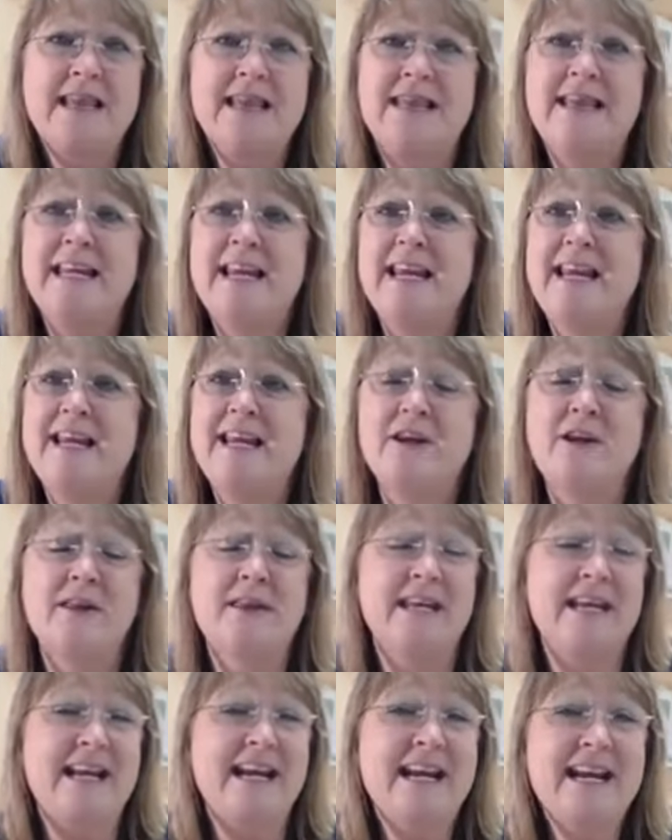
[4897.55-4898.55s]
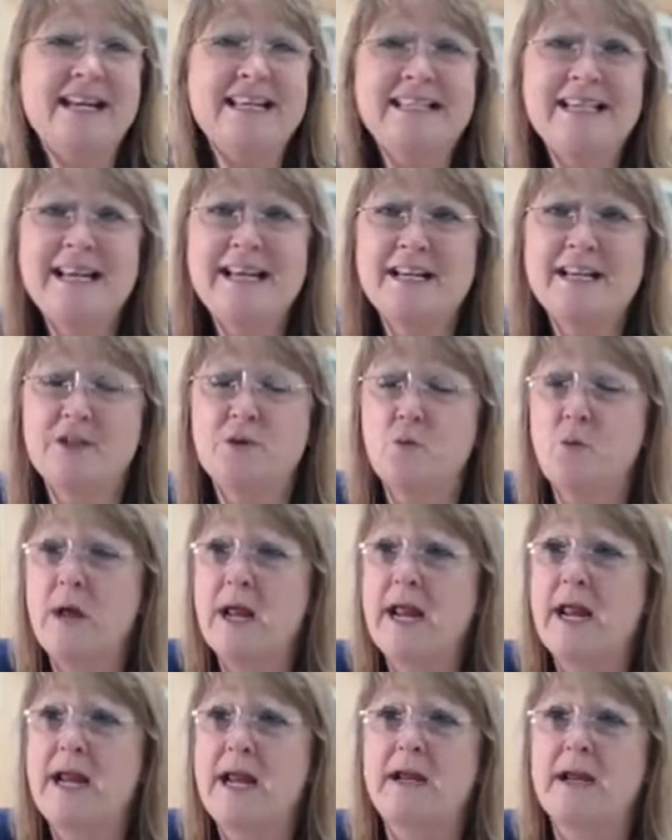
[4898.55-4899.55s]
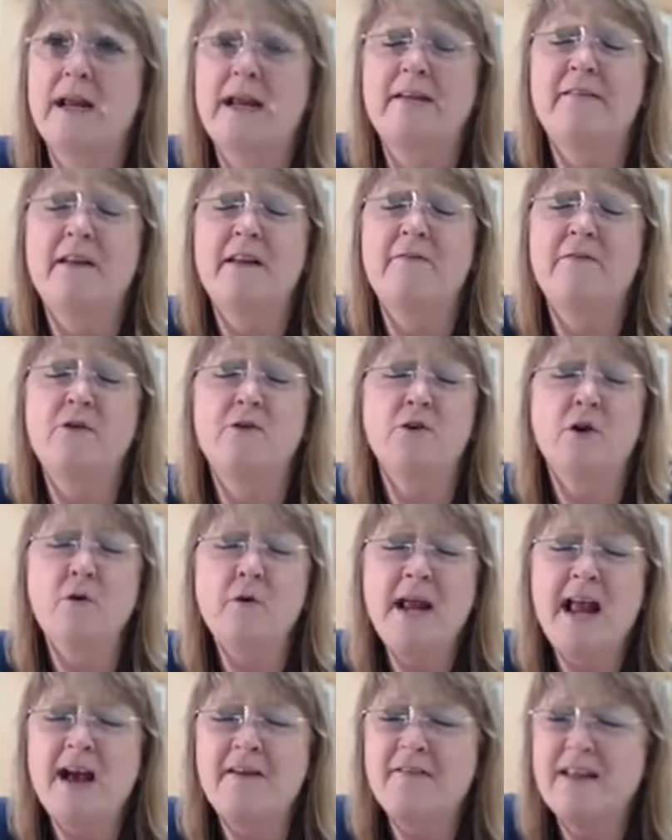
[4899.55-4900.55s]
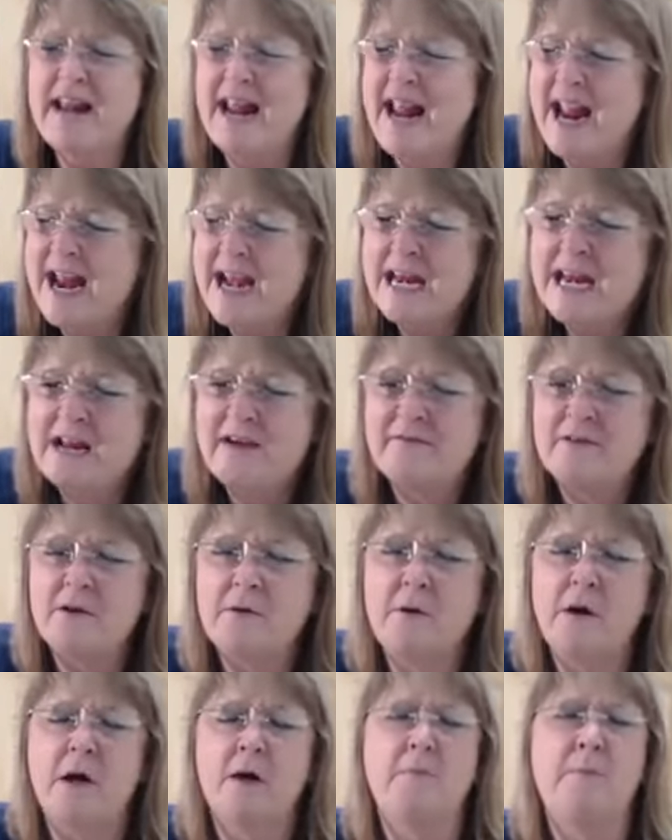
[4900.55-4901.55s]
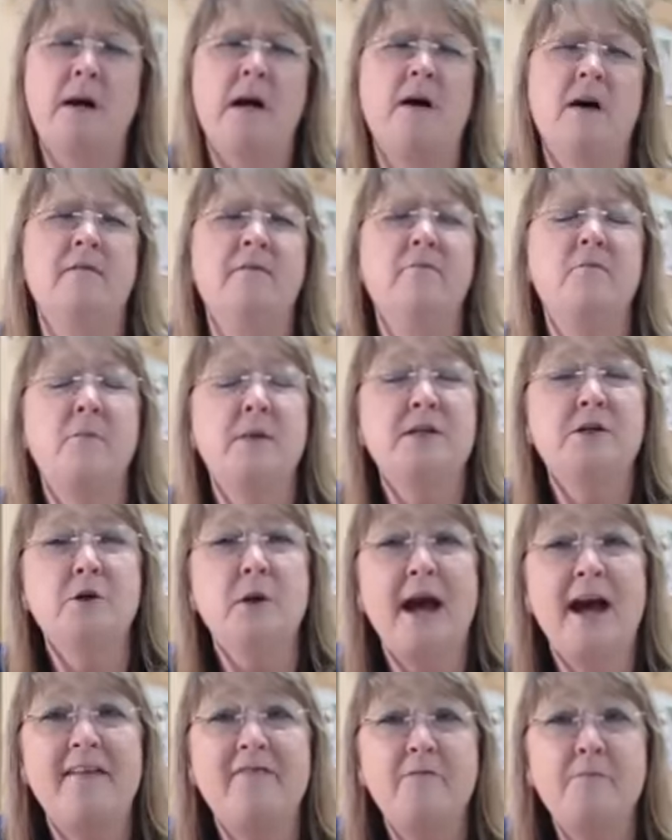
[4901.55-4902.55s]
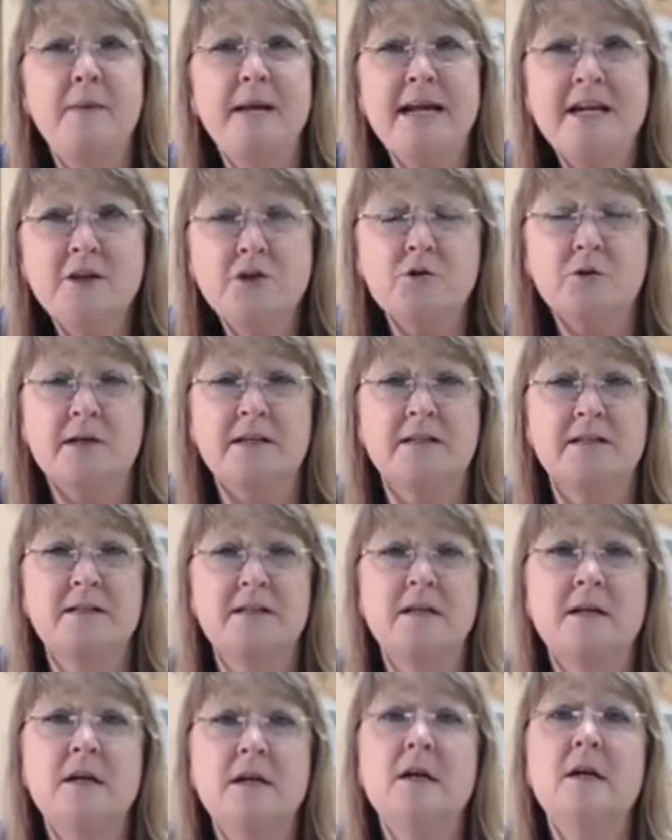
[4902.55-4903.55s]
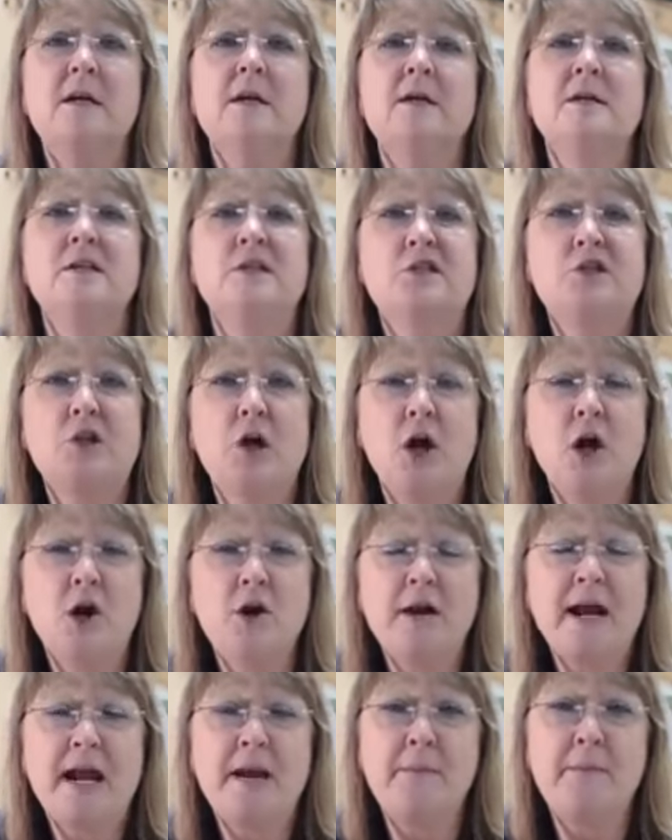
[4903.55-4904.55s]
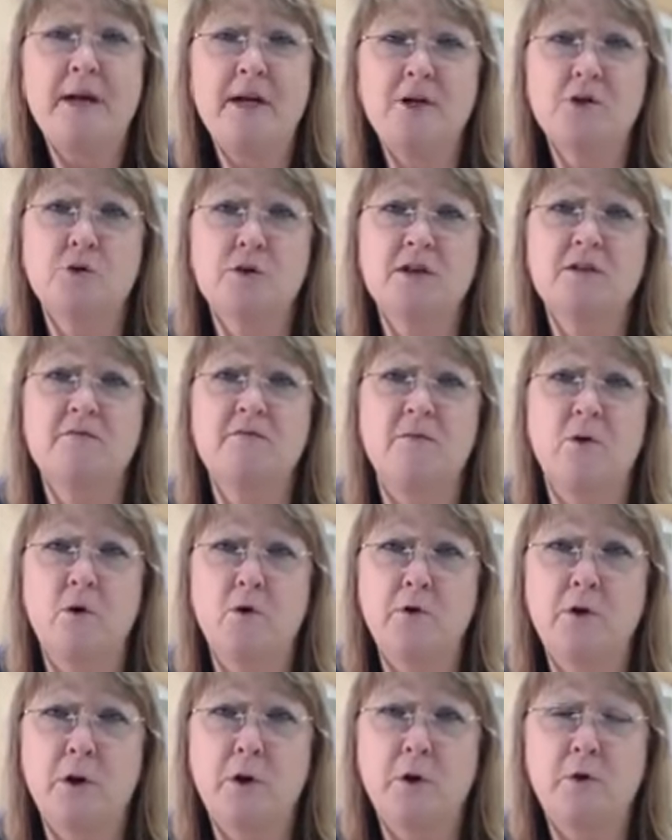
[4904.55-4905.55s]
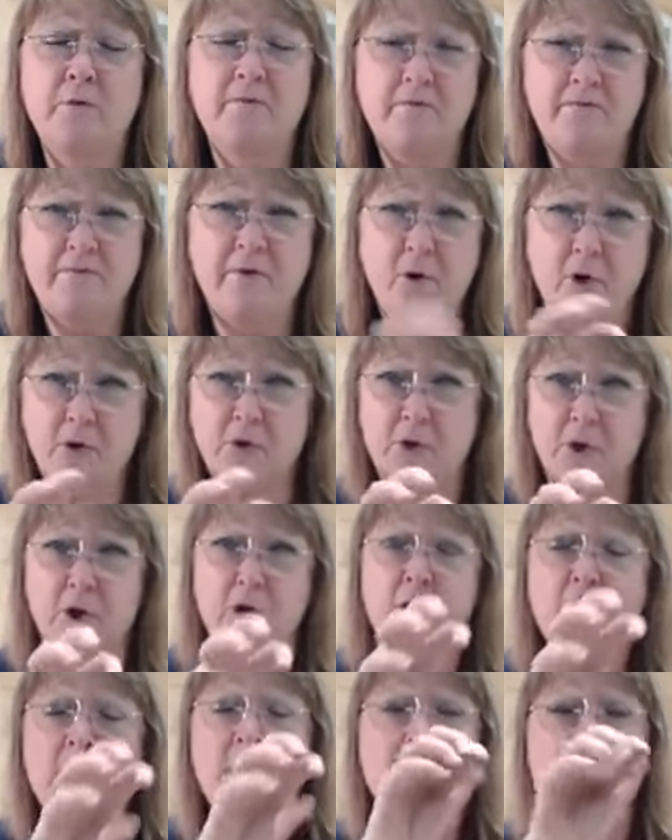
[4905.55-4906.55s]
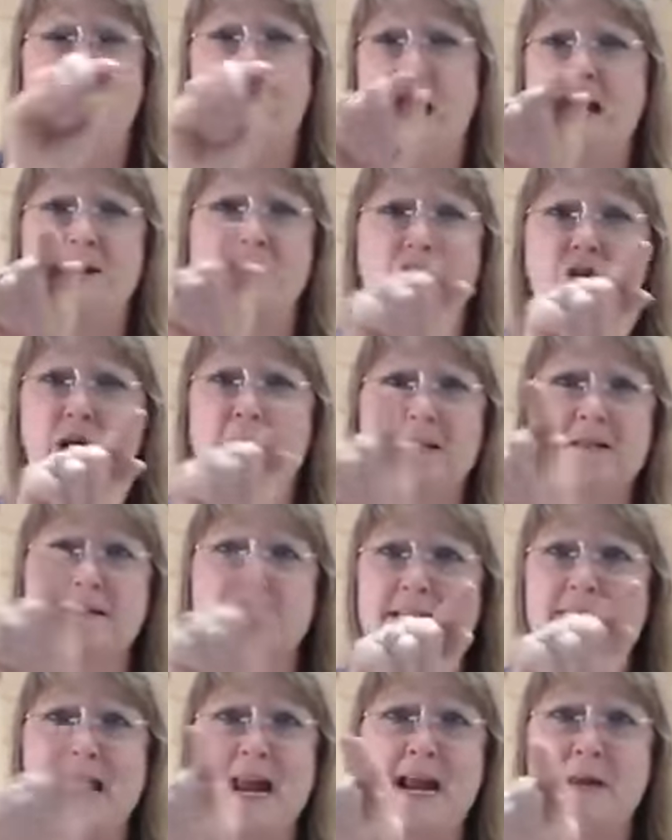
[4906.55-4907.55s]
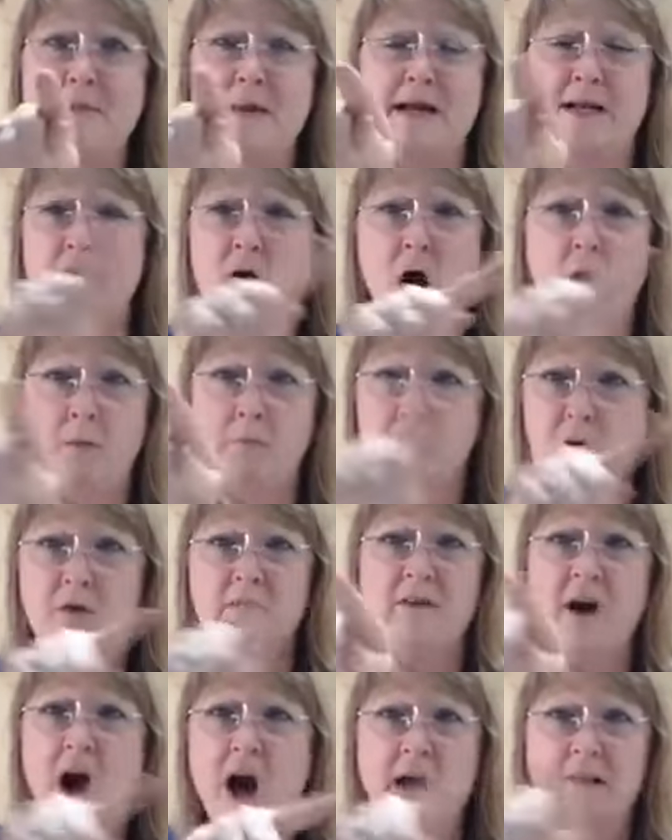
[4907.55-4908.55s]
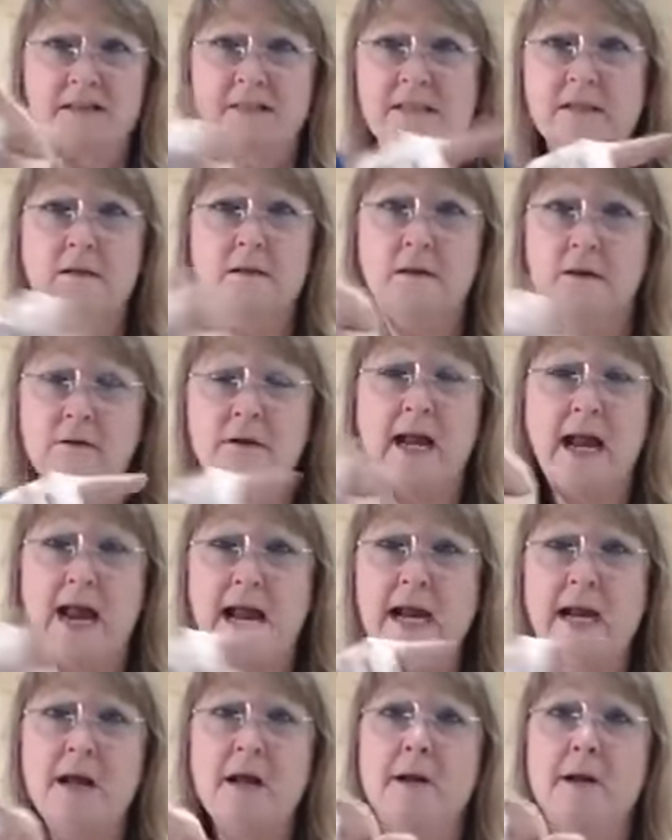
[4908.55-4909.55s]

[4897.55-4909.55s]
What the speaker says: The easiest way, if you don't have any of the above, but you have Pinterest, start a Pinterest folder and just name it En Provence, okay?